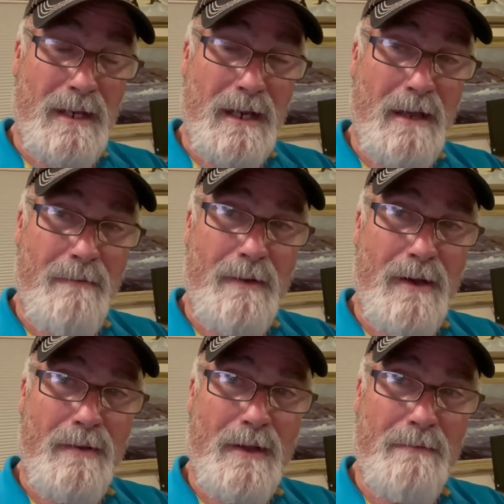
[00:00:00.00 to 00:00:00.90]
I
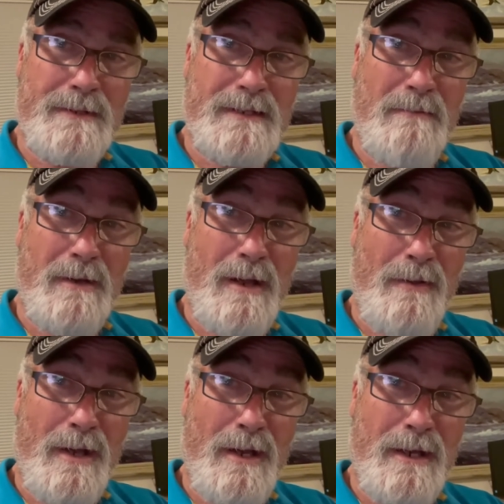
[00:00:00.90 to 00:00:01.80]
fell in love with someone
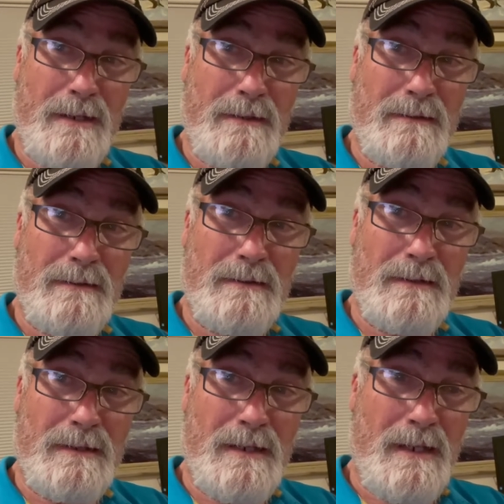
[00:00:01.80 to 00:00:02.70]
online,
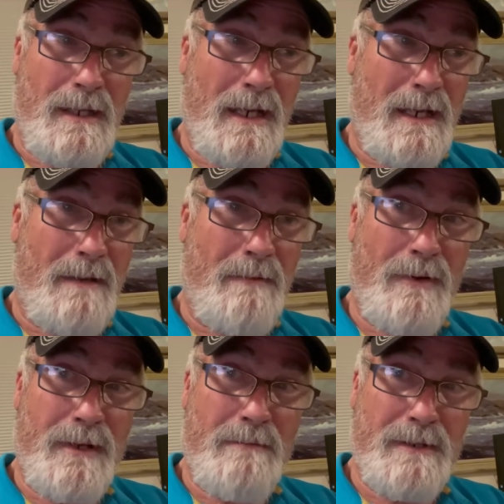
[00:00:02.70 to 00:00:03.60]
ended up
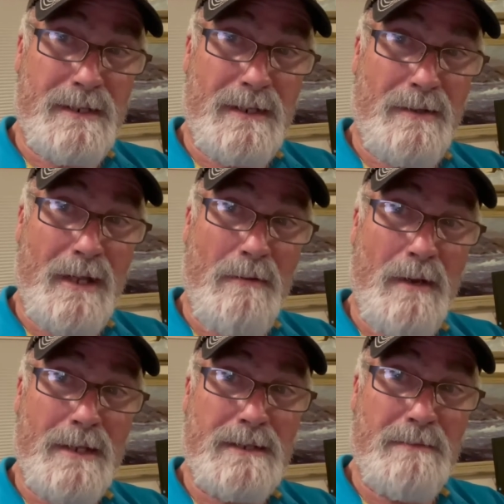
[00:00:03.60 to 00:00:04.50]
going to Brazil not
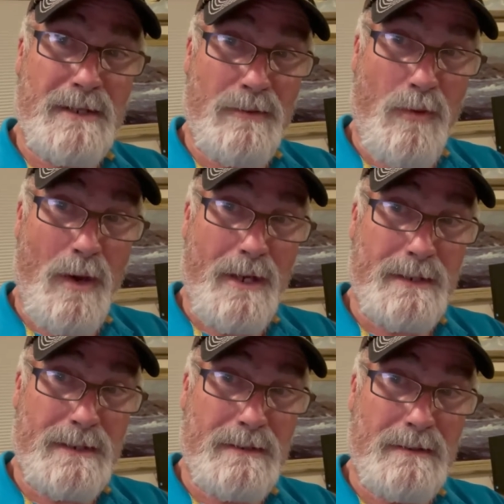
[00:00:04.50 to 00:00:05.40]
once, but
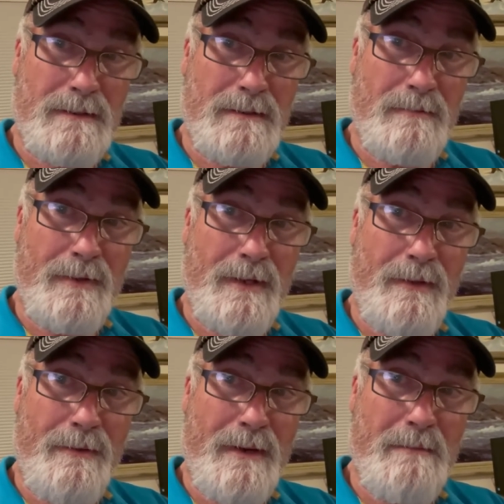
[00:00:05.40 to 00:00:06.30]
twice within
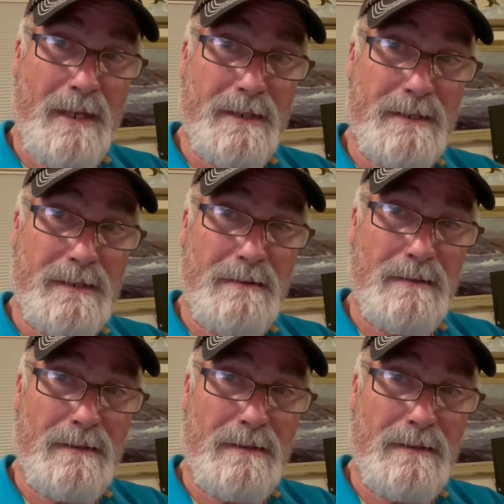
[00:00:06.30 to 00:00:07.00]
three months.